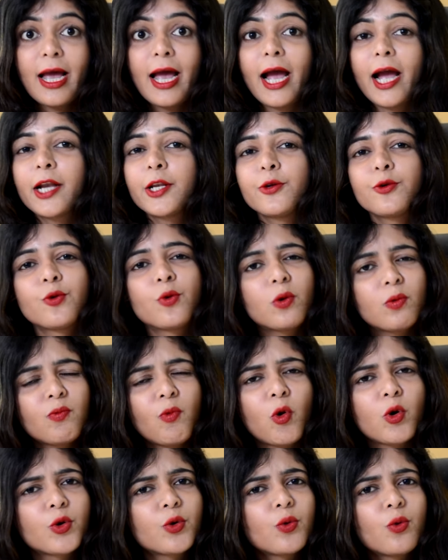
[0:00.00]
and you don't
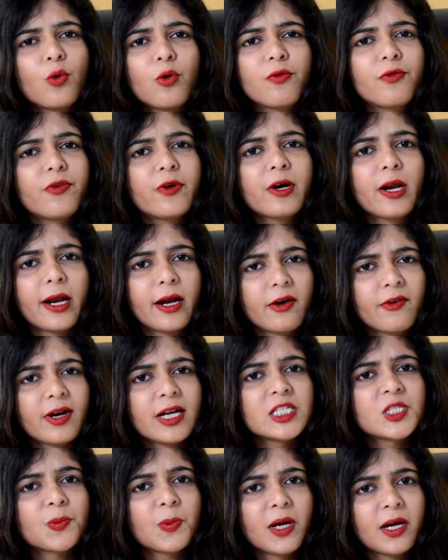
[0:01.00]
want to go for hair
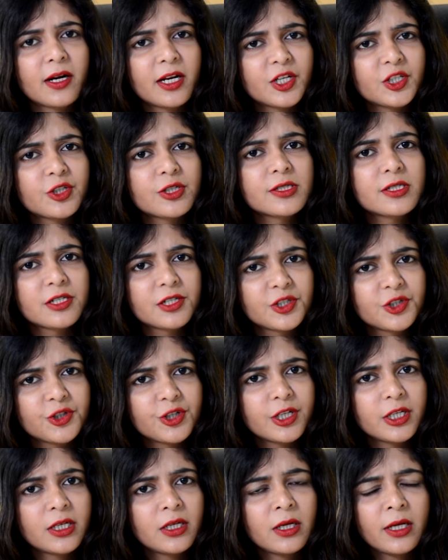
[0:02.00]
transplantation
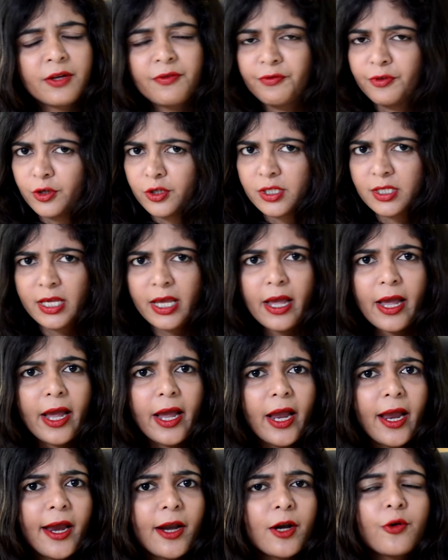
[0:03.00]
surgery, if you're
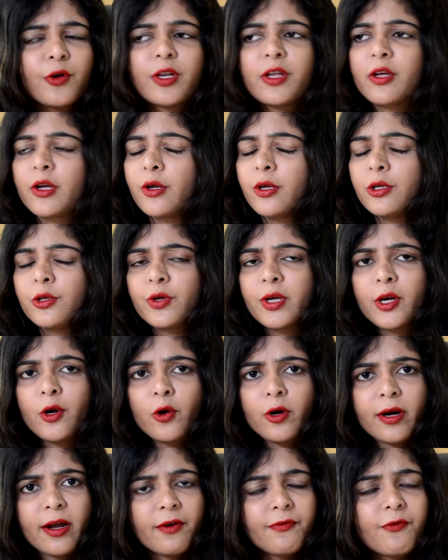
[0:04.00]
scared or you, you
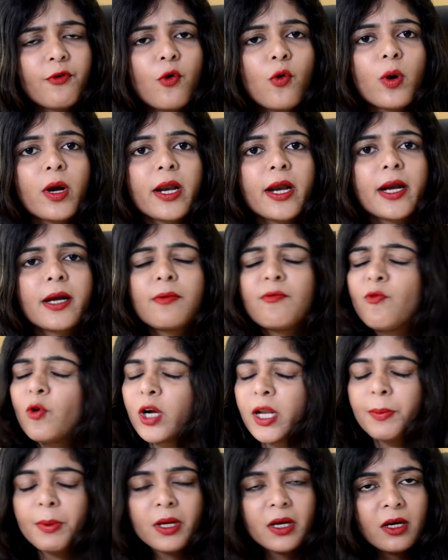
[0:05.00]
cannot afford it,
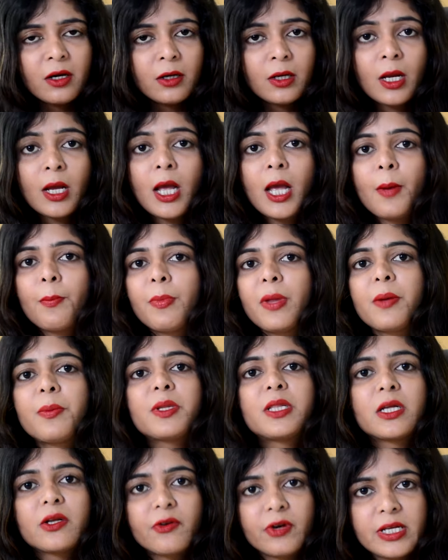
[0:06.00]
whatever may be
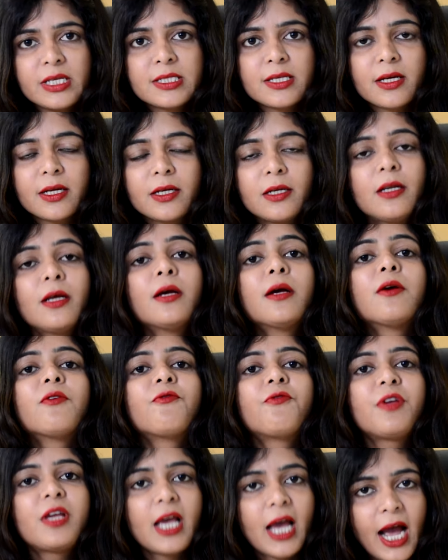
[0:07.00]
the reason,
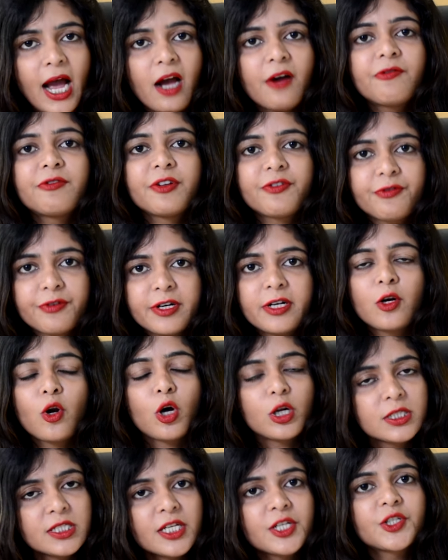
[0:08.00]
we have different
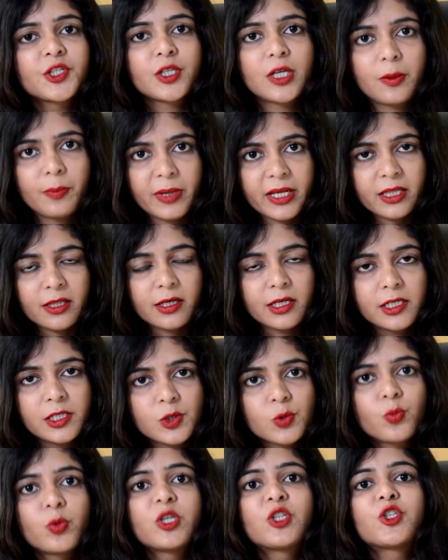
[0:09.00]
non-surgical
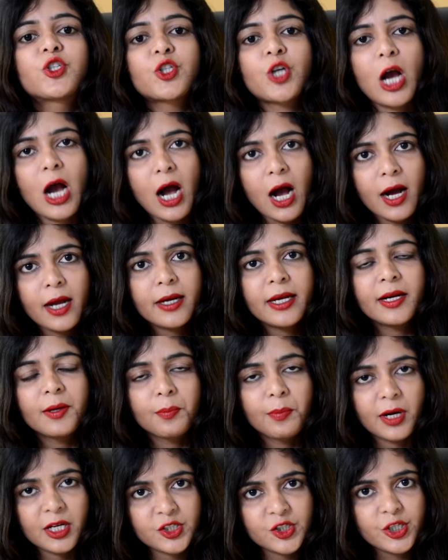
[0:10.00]
methods which are in
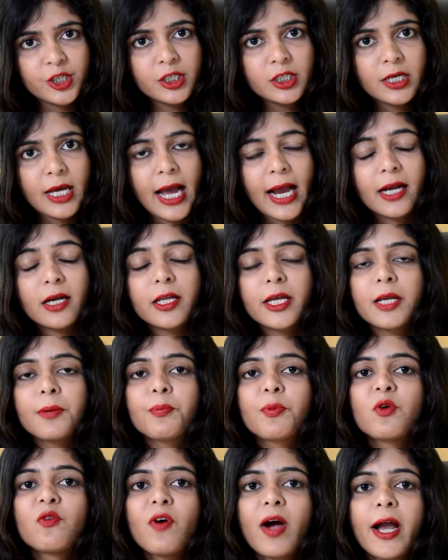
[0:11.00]
budget and can
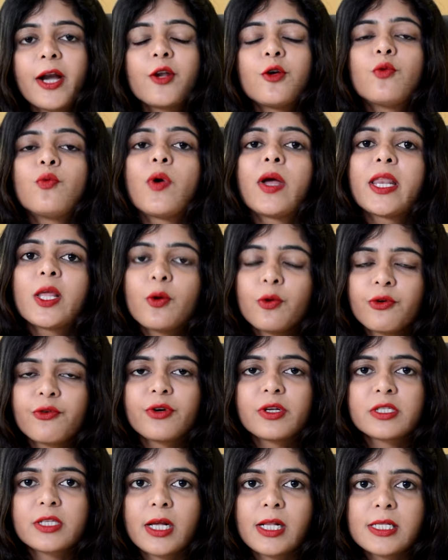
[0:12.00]
provide you very good
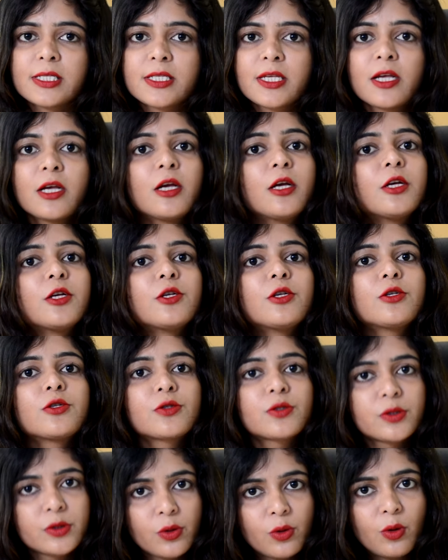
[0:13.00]
results.
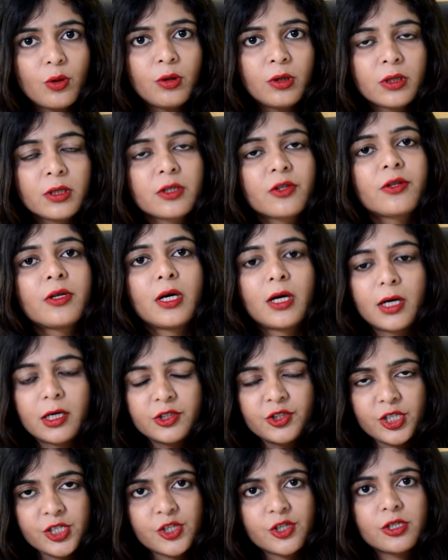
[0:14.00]
So uh,
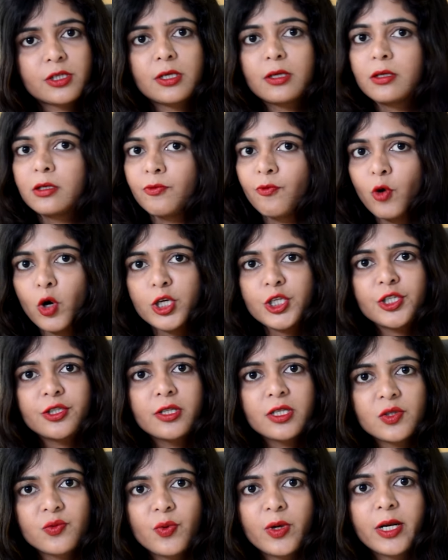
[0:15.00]
just watch
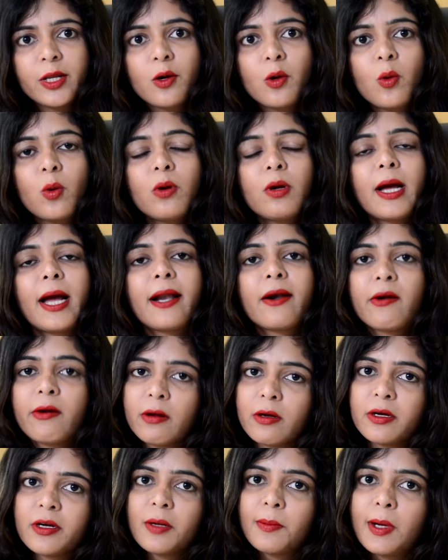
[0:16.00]
this video and
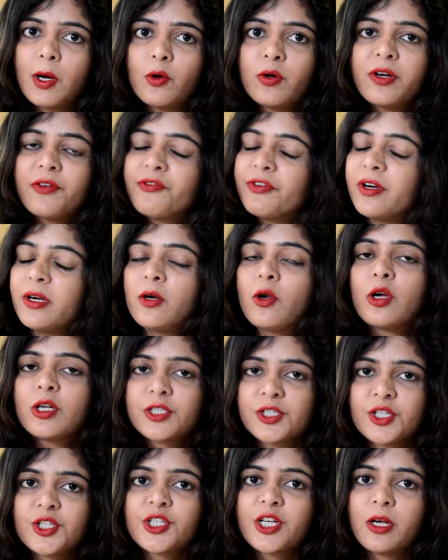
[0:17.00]
learn about different
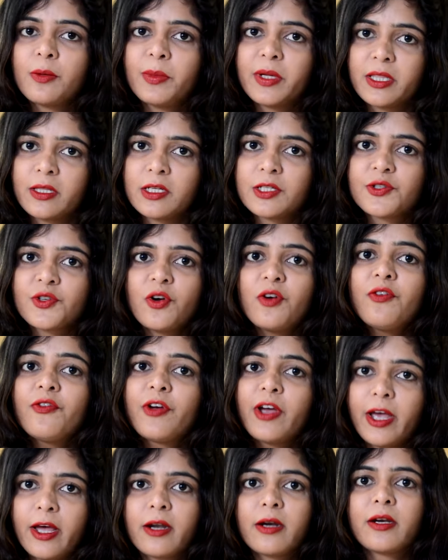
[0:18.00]
non-surgical methods of
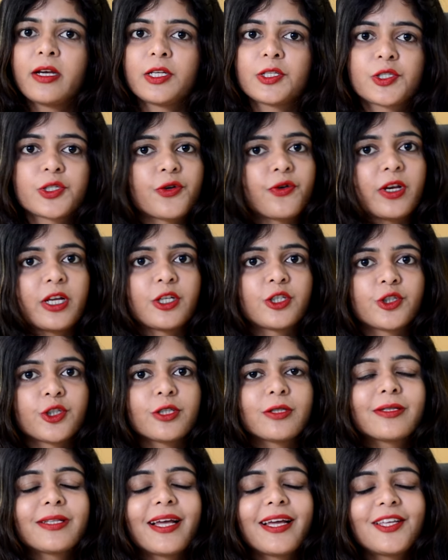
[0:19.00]
hair
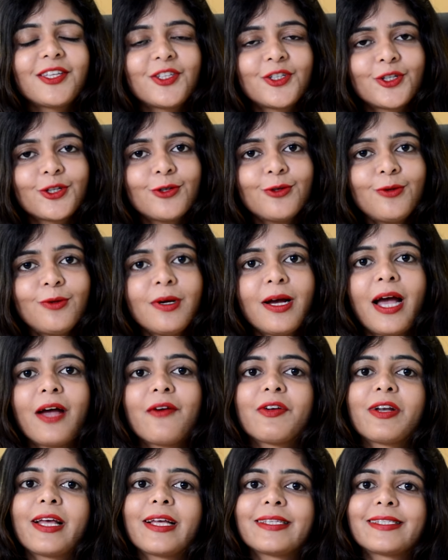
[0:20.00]
restoration. Thank you. Have
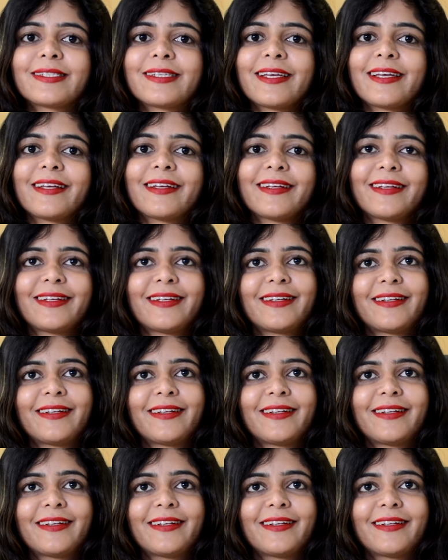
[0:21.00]
a nice day.